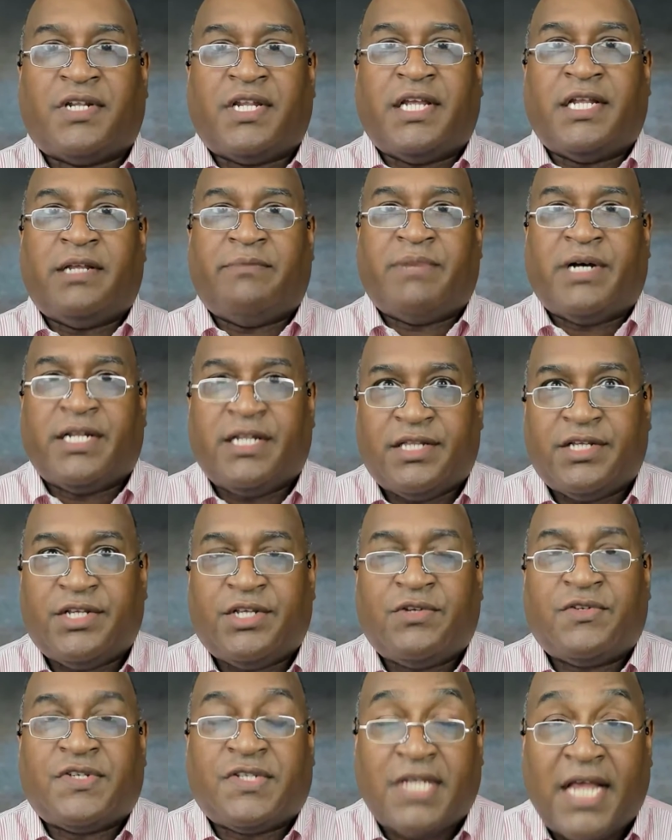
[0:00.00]
And anybody that
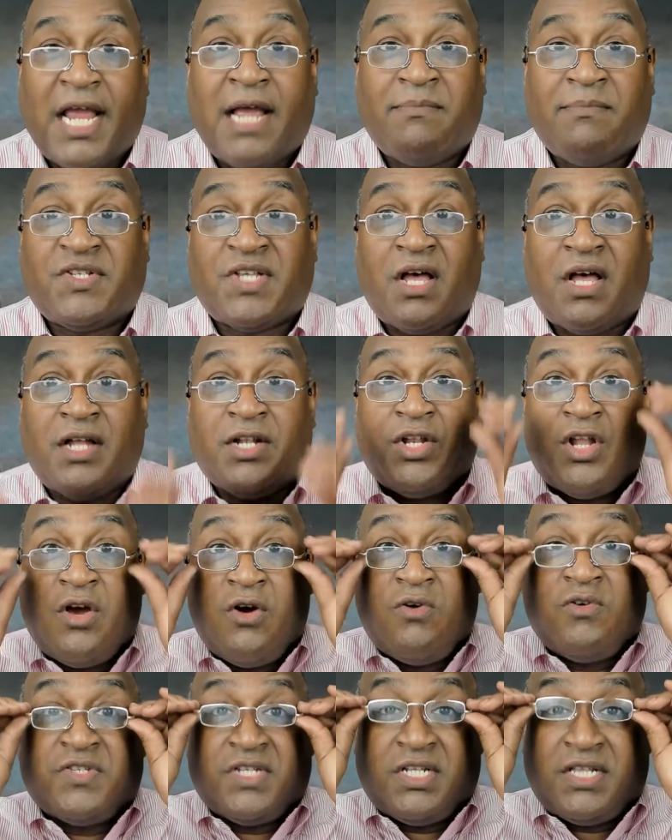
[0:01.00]
uses Amazon
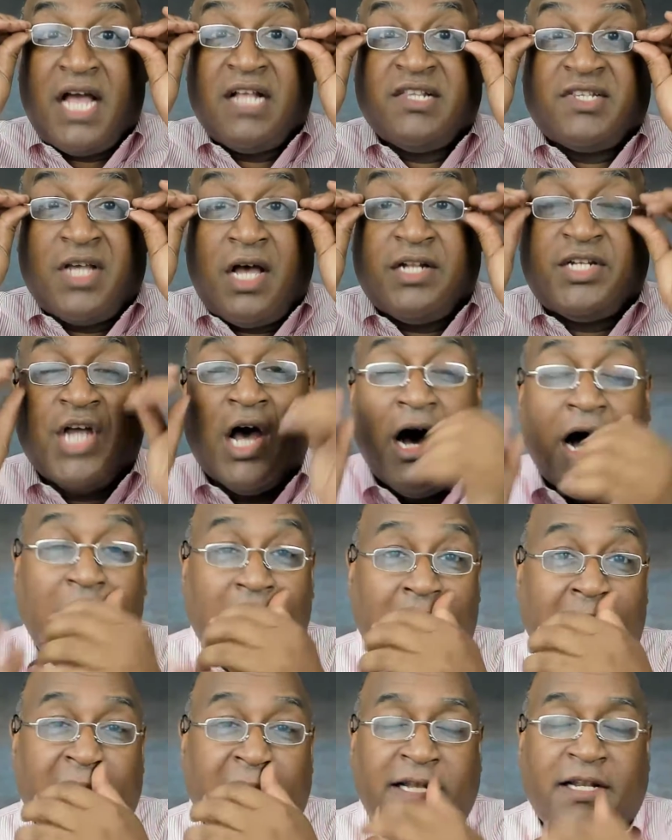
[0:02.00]
knows that that's a
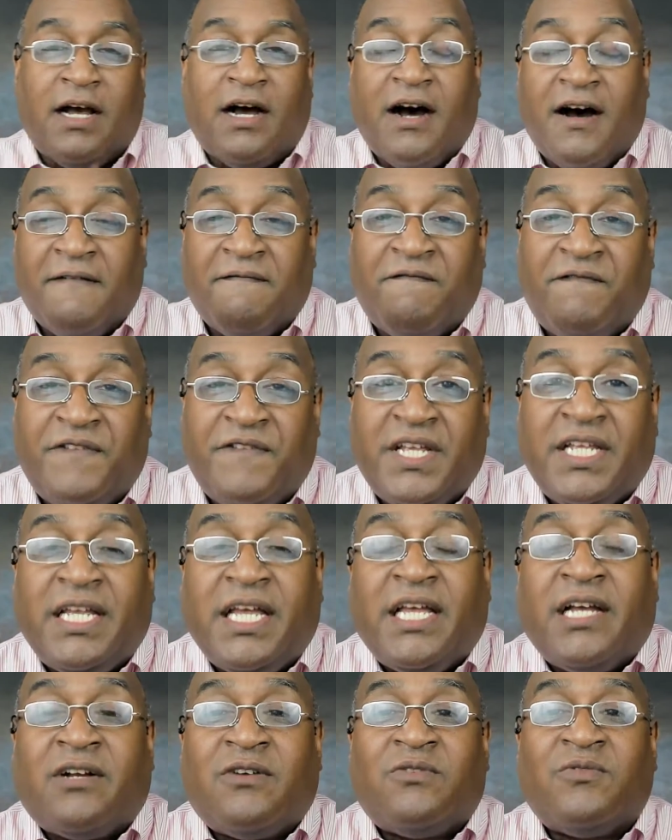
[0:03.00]
ton of
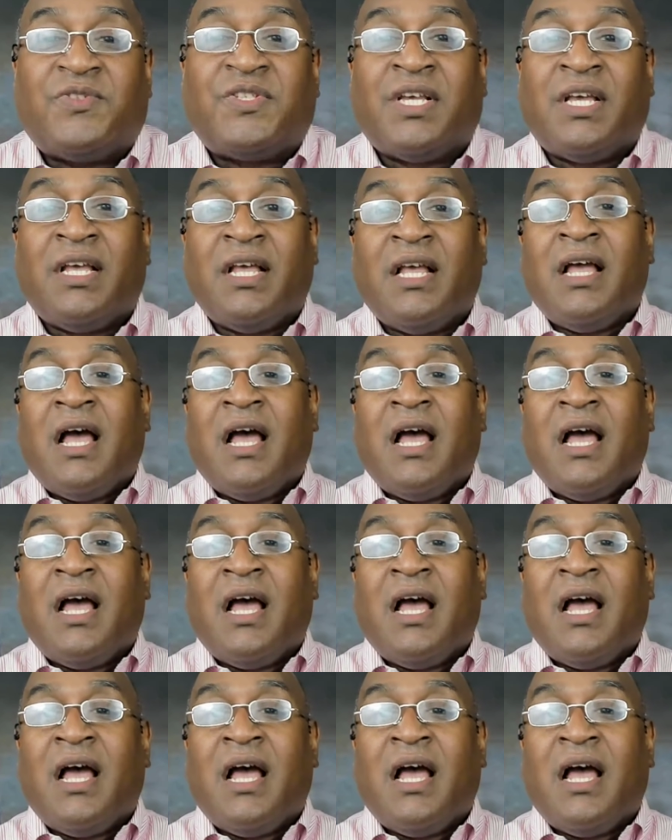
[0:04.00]
vehicles.